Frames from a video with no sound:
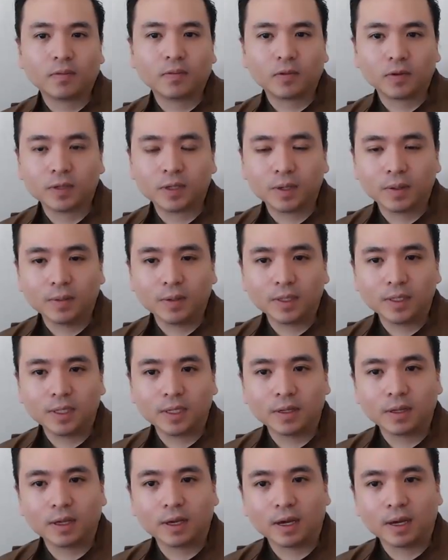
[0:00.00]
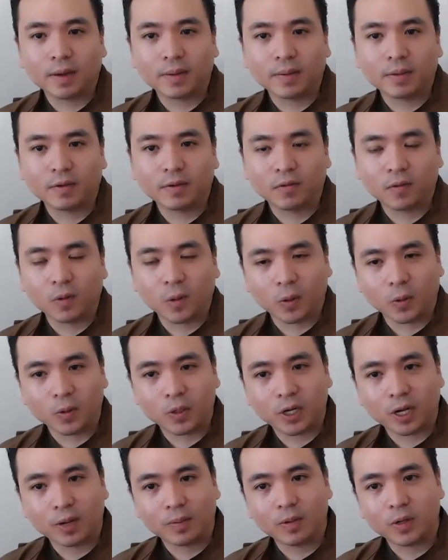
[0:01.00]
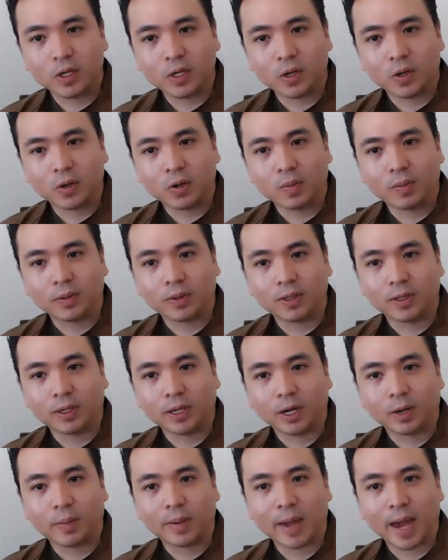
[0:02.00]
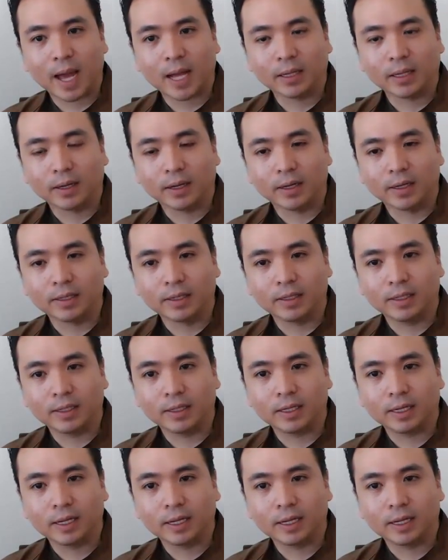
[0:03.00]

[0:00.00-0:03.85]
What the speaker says: For some reason the Photoshop is showing, but the layer palette is